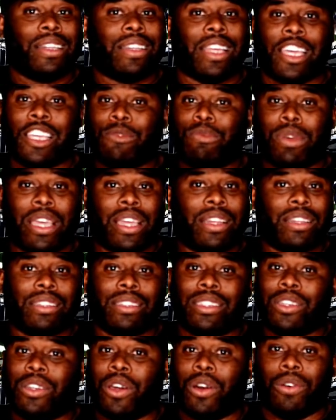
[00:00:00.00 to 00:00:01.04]
They've
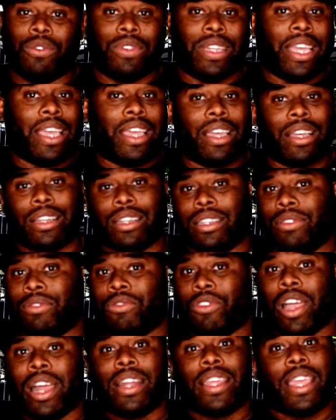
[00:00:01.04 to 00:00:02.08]
been, you know, their
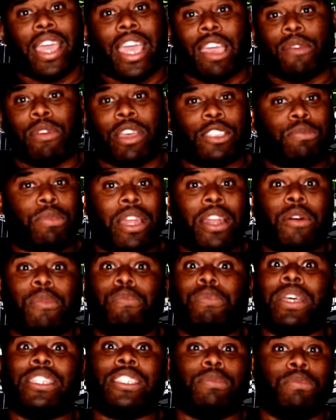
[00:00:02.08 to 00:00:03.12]
run game has been
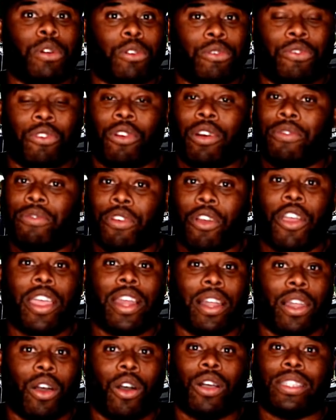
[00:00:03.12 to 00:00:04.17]
abysmal for a
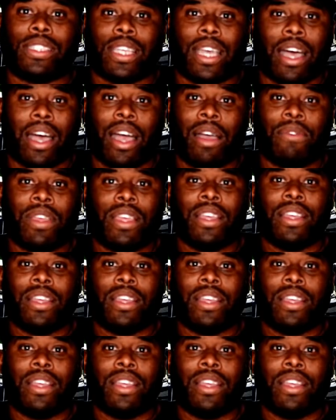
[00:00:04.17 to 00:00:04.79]
very long time.